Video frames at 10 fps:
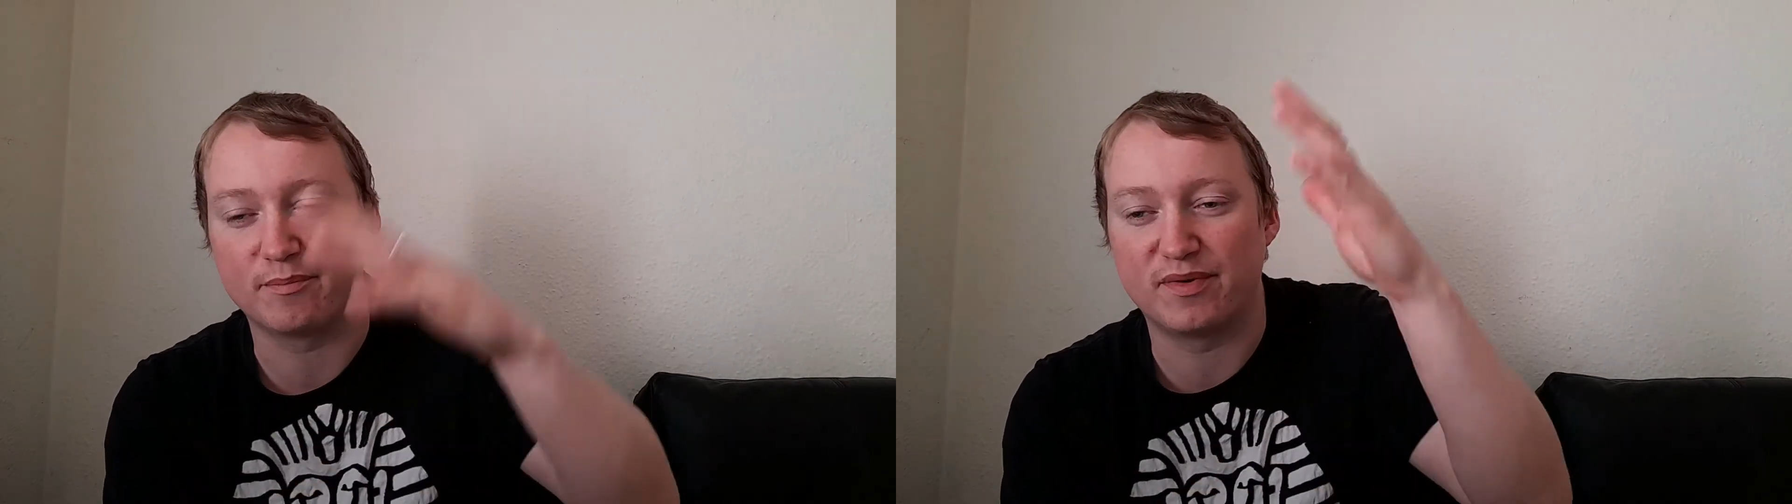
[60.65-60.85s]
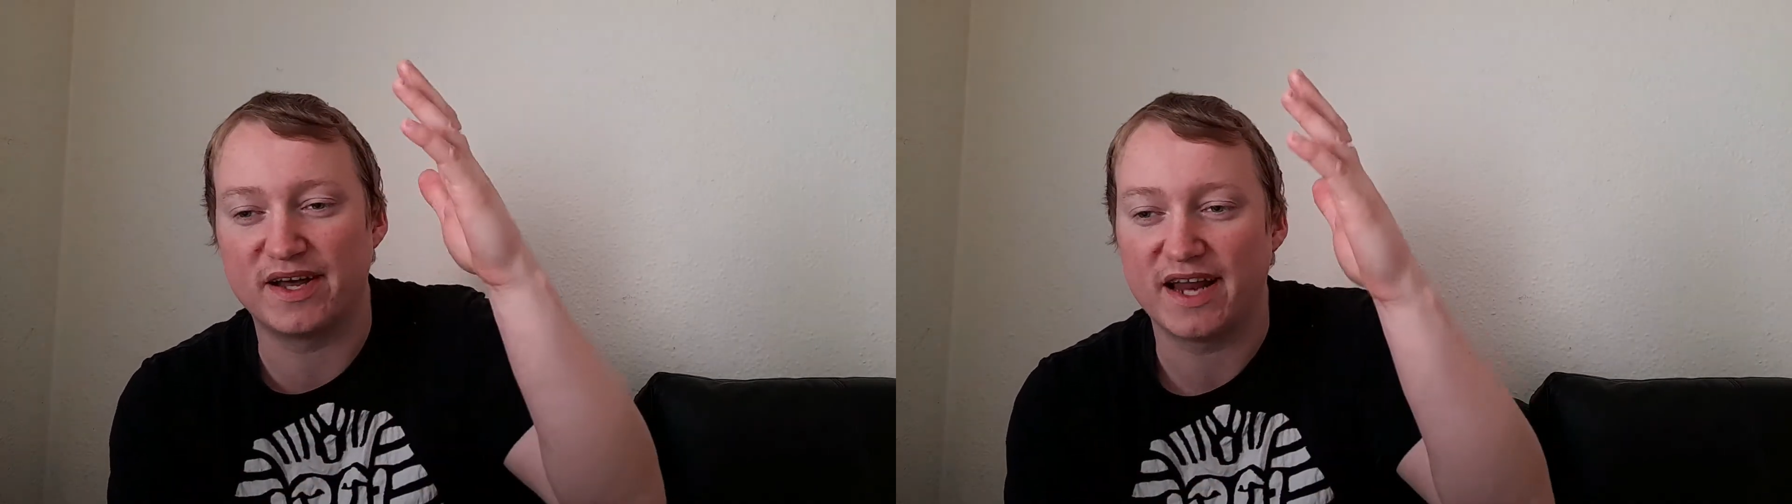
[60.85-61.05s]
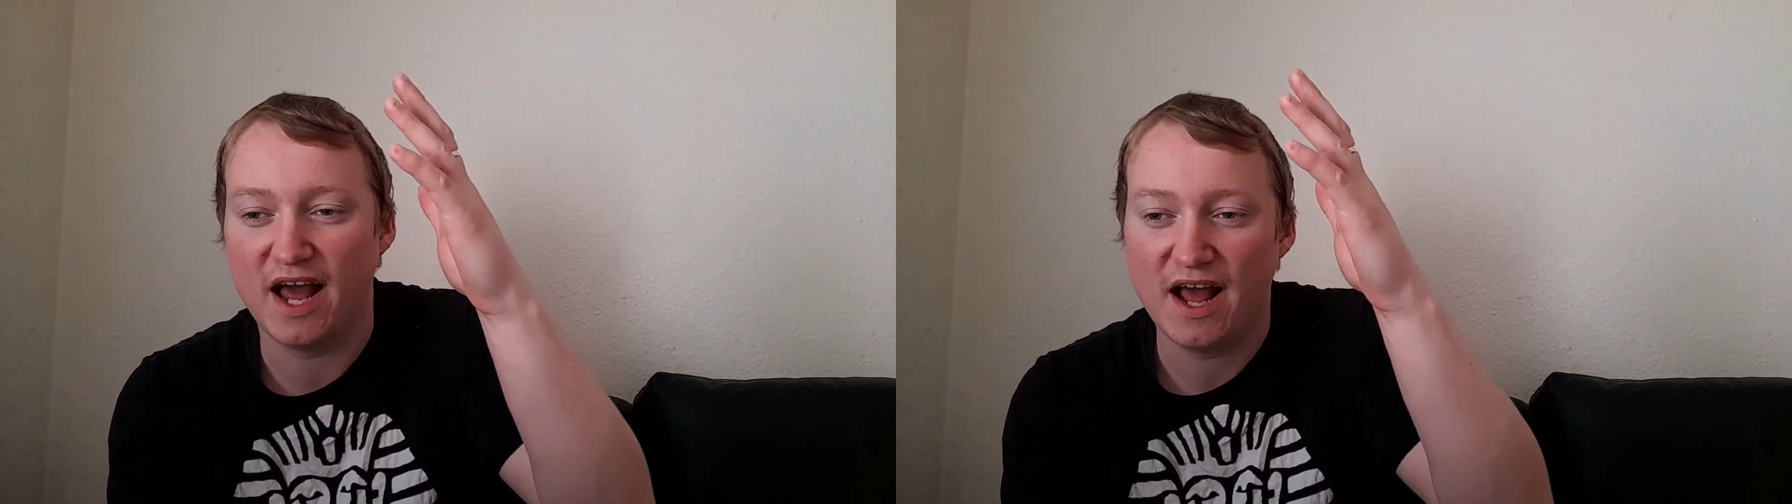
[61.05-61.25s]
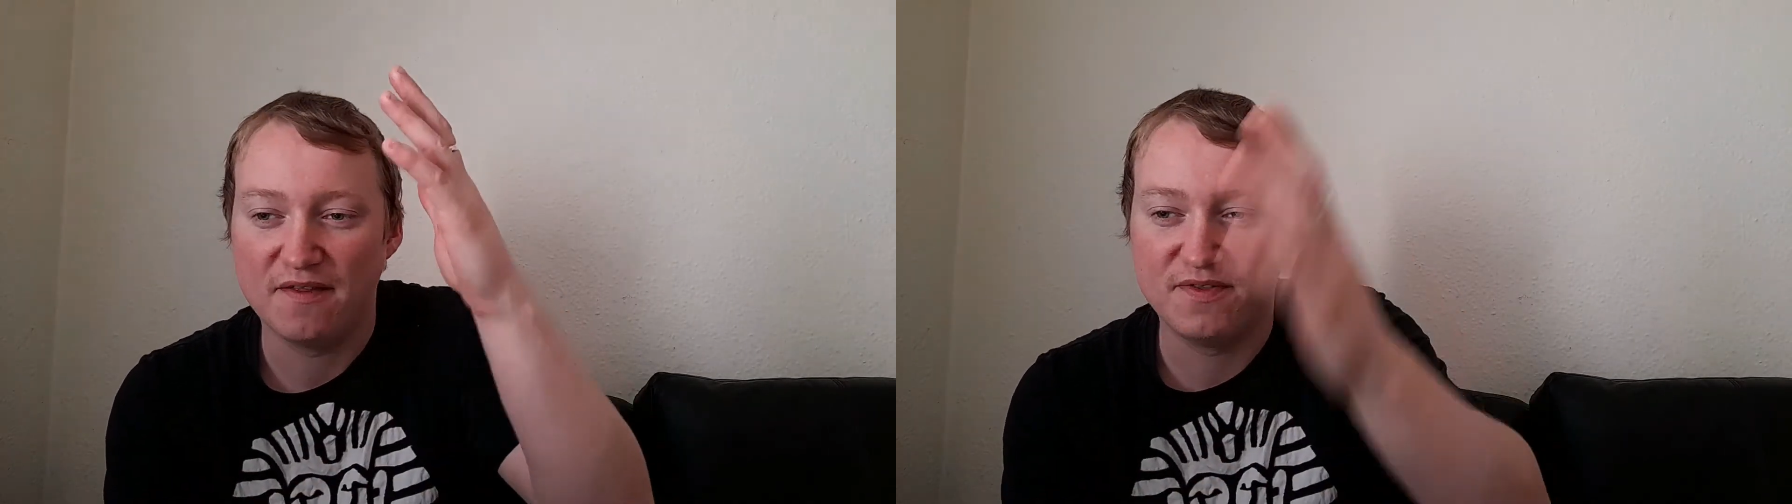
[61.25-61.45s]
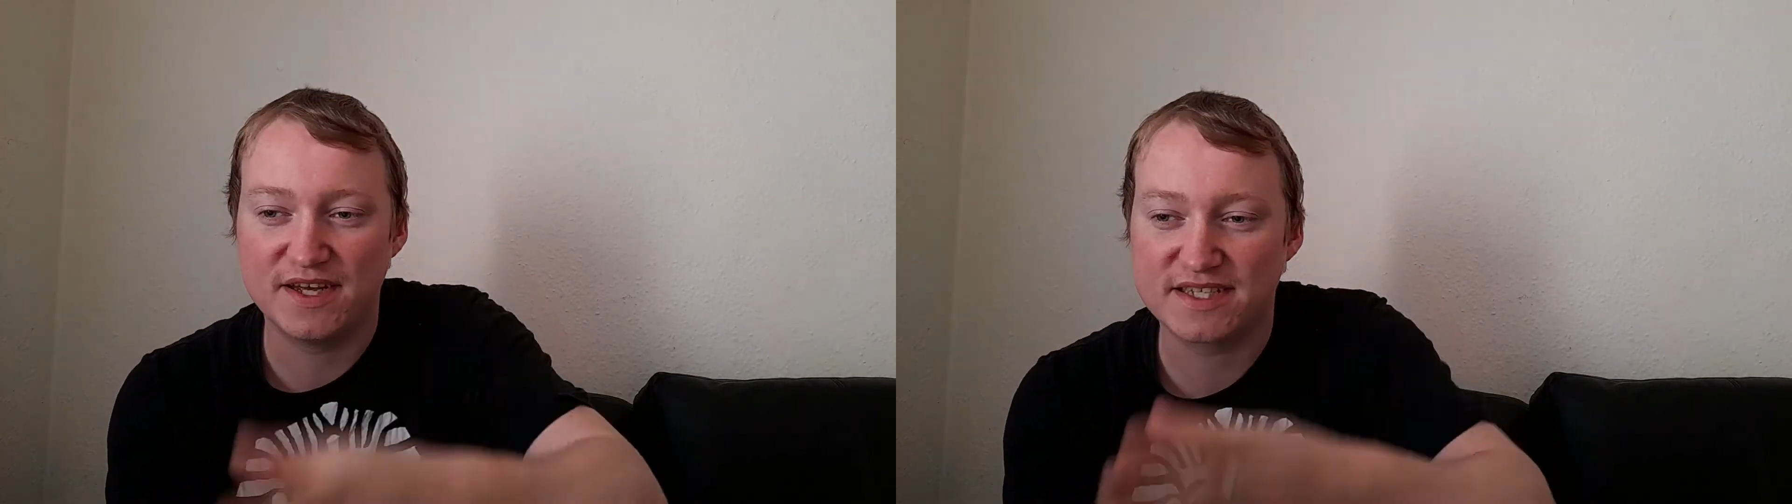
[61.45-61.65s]
but
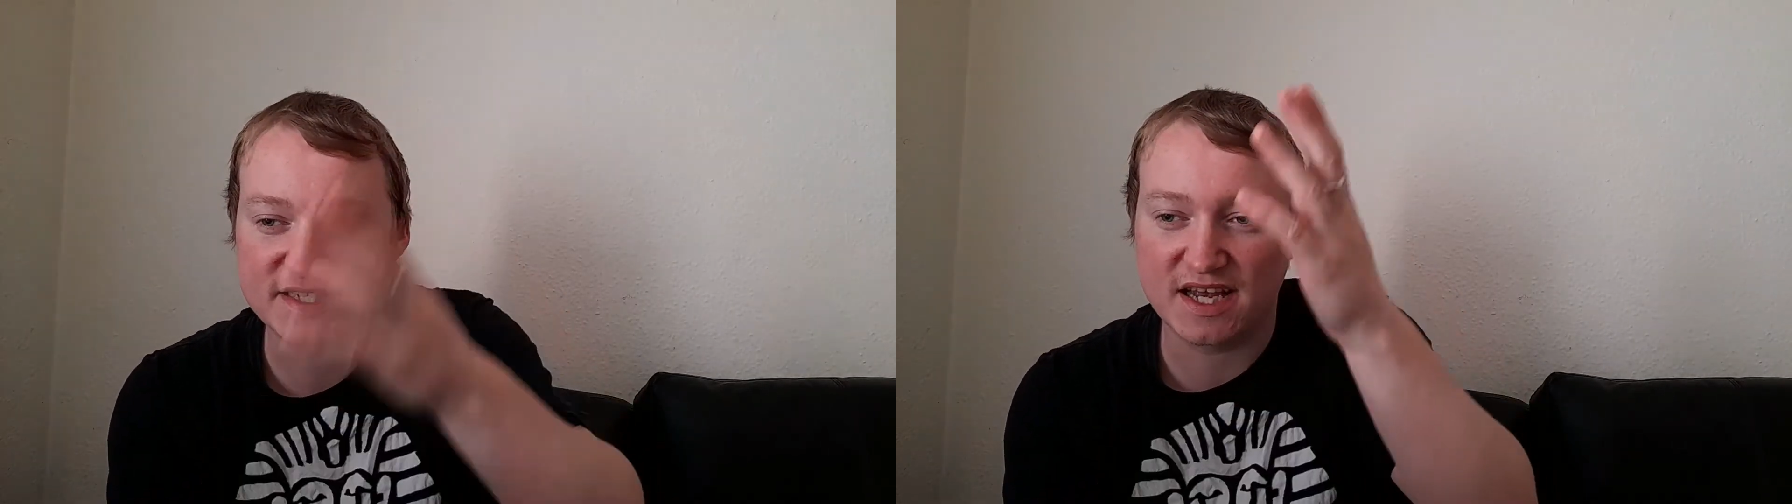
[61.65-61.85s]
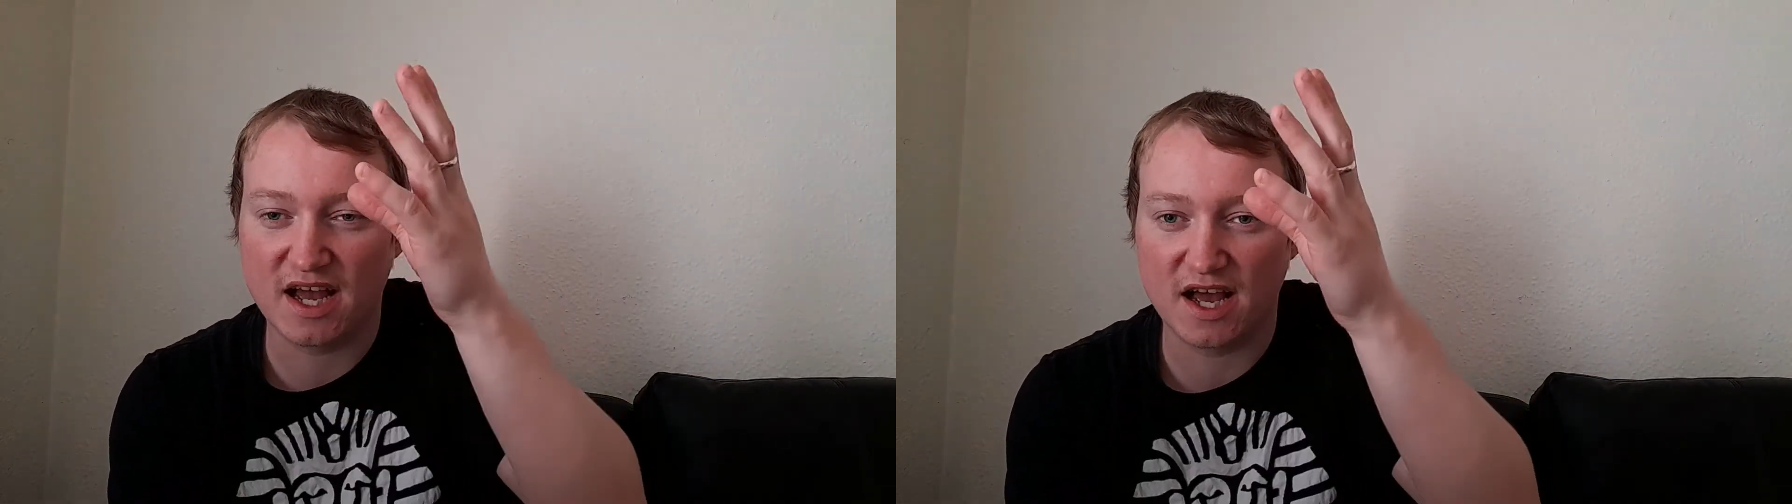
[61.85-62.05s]
this